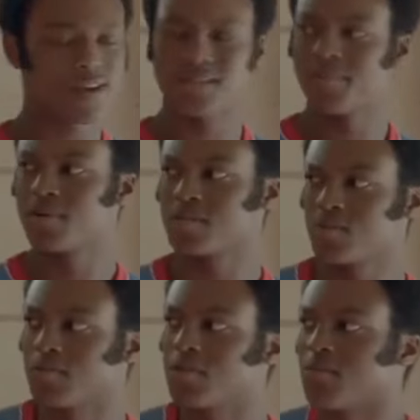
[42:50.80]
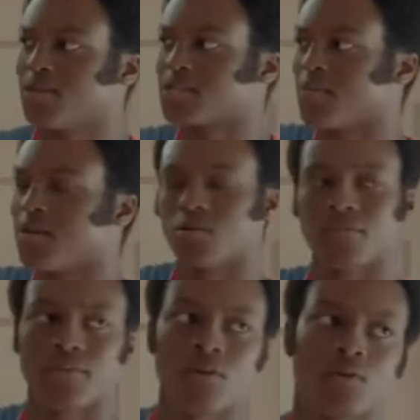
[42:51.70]
Shit, if I was that pussy whip little bitch, I'd be
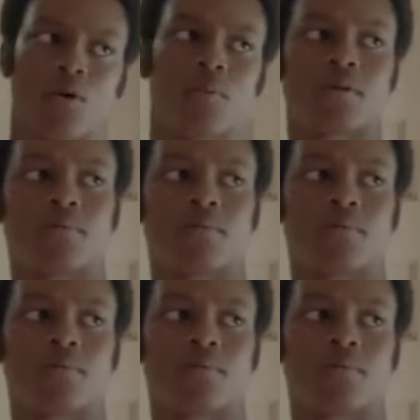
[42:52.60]
on the phone